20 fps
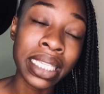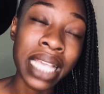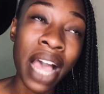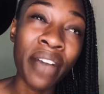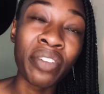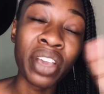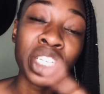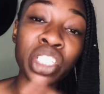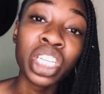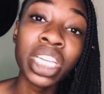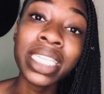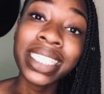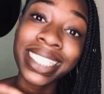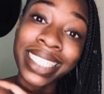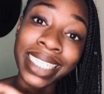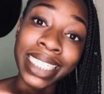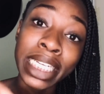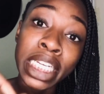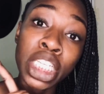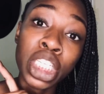I've actually seen
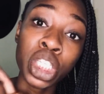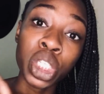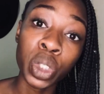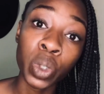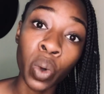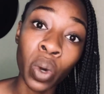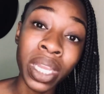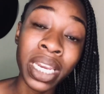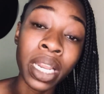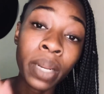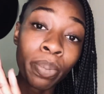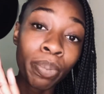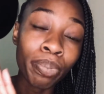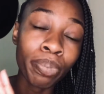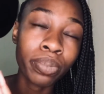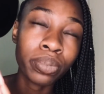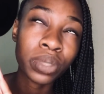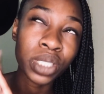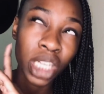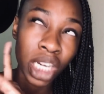it in a store, in a
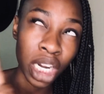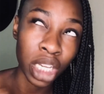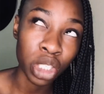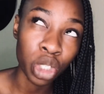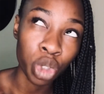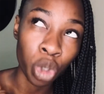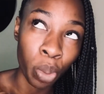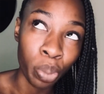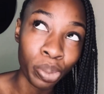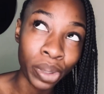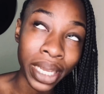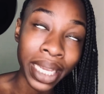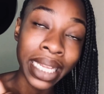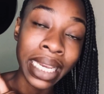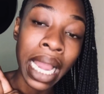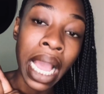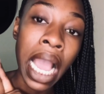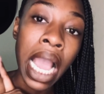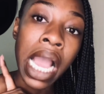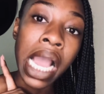Shana shop
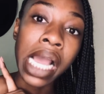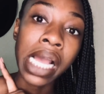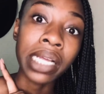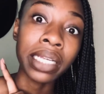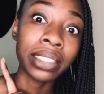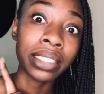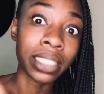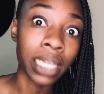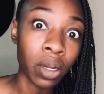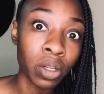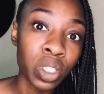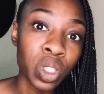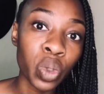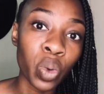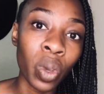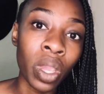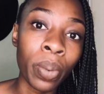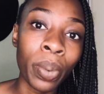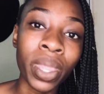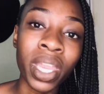in Town
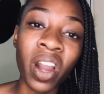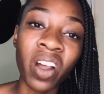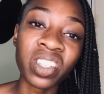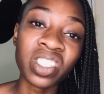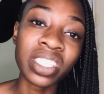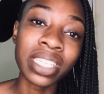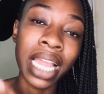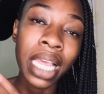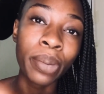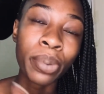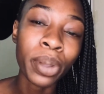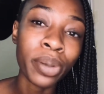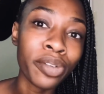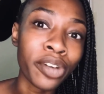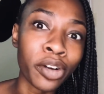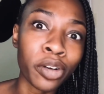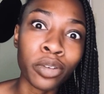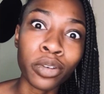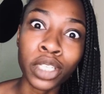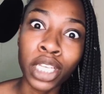Square, but then I was just like, maybe if I
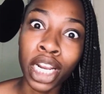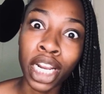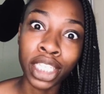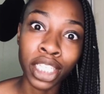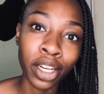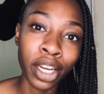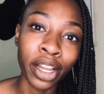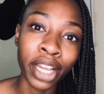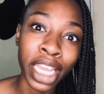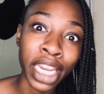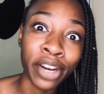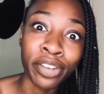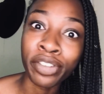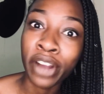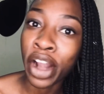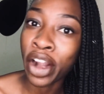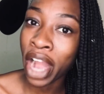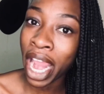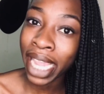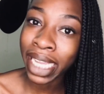go to Chinatown, I'll get a
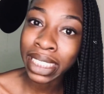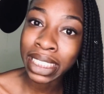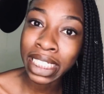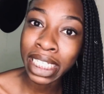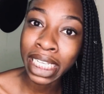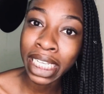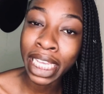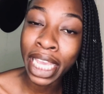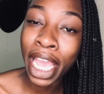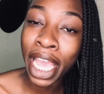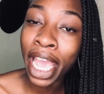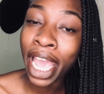variety.